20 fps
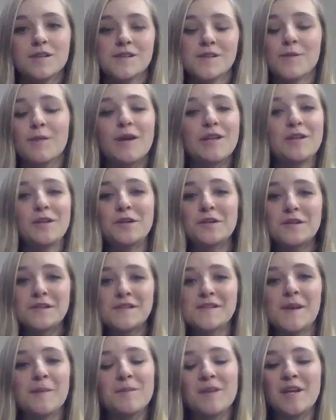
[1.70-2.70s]
So I learned
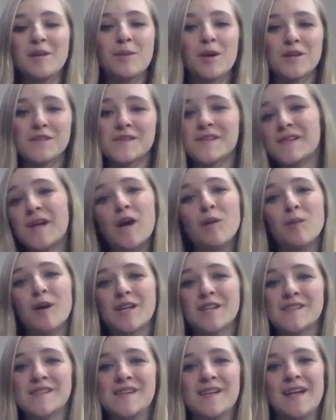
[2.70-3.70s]
something about
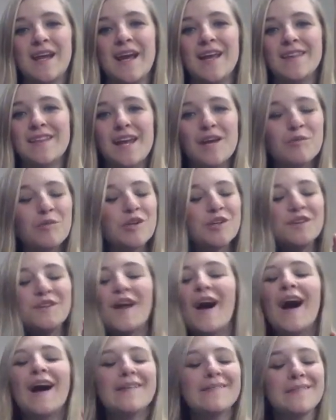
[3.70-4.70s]
Starbucks today. They will
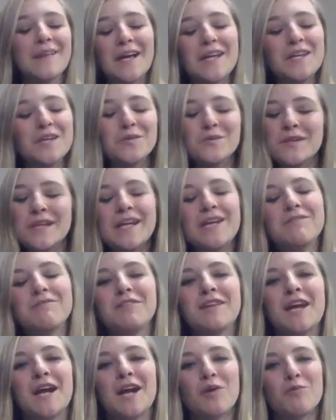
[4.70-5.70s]
not let you leave
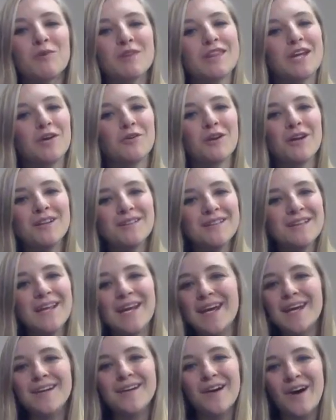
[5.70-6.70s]
there without a
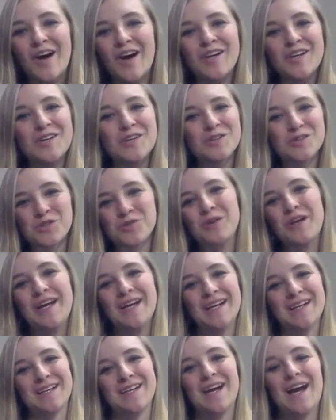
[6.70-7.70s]
lid on your
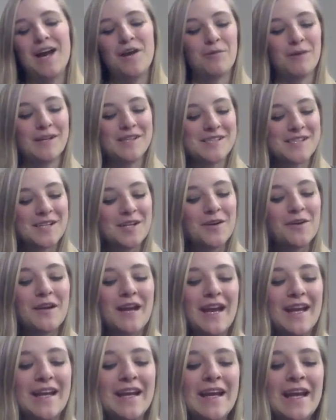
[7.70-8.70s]
drink. I went to go
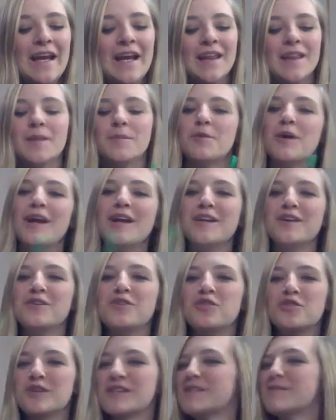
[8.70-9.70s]
get the brand new
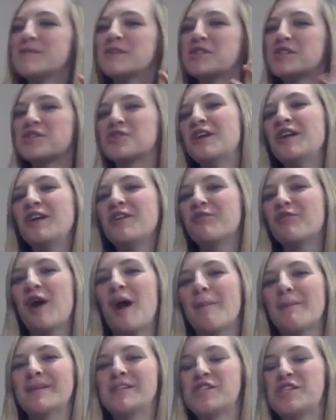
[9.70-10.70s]
Christmas tree
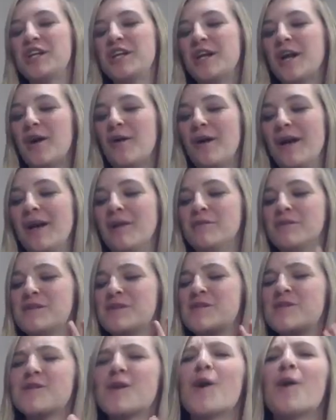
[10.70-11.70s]
frappuccino and it was
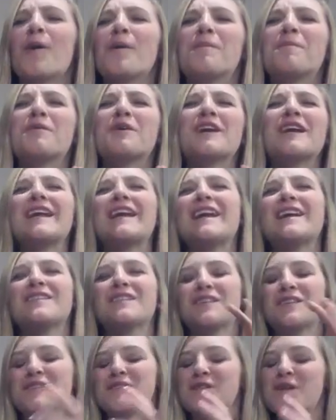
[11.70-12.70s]
so pretty. It
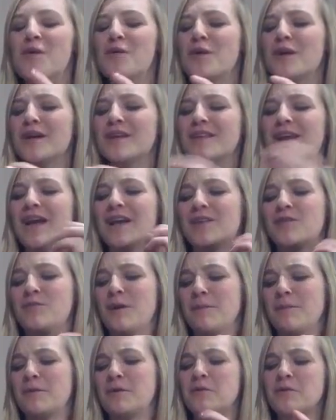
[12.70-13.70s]
looked so good. They had the
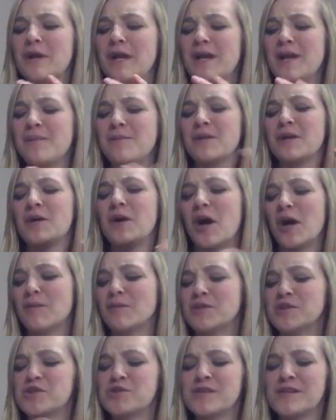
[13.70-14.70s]
whipped cream, the
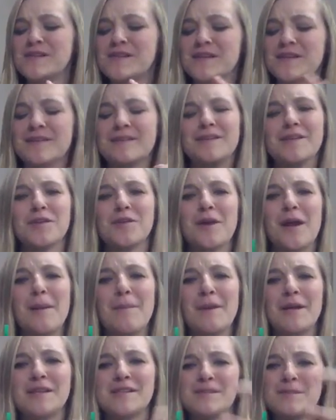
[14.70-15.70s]
caramel drizzle, the little
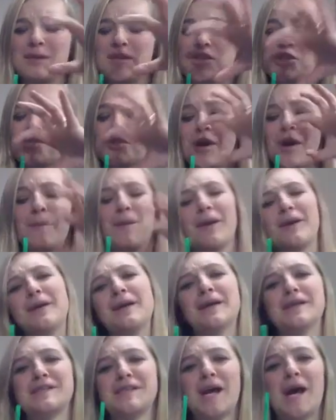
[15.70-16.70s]
cranberries, the big
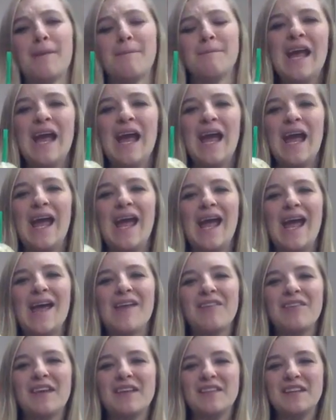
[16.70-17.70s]
strawberry on top,
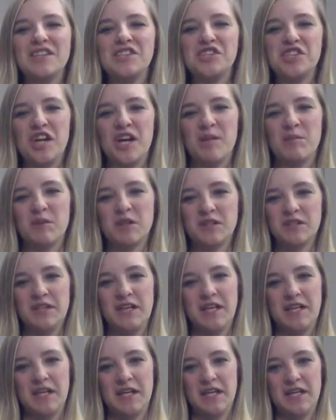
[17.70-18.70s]
and then they jammed a
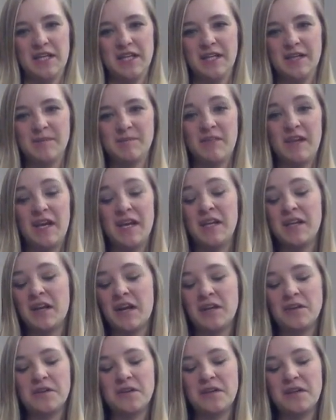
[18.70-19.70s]
lid on it. And
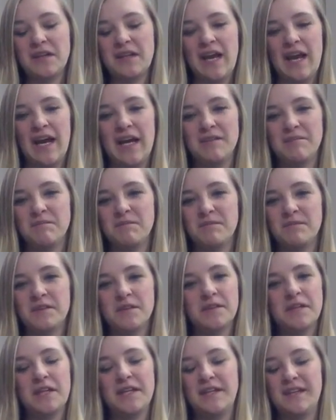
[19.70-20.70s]
not only that,
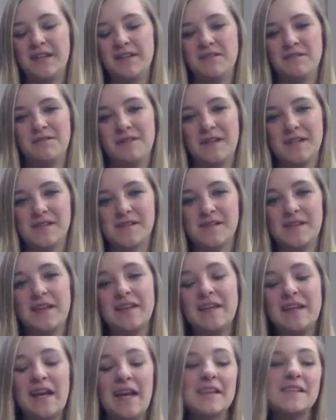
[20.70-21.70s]
the lid didn't fit. So
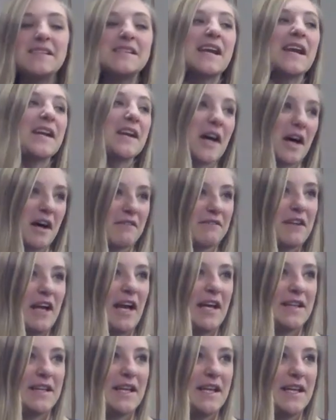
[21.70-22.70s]
then they had to take off
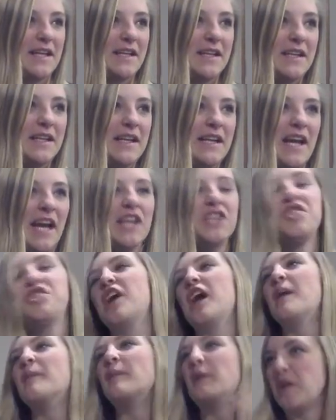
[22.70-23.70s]
that lid and
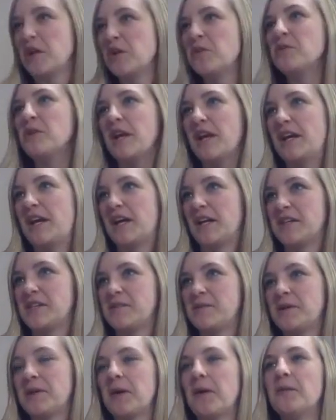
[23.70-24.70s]
jam a new lid
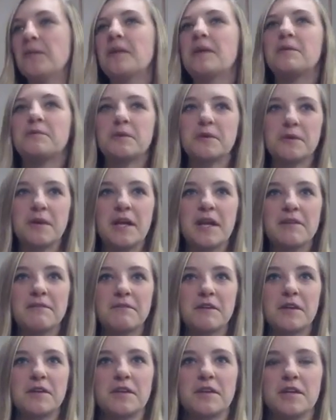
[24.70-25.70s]
onto it, only ruining it
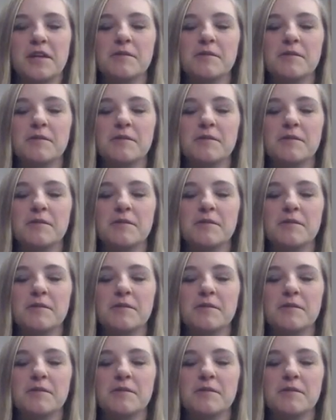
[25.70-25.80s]
further.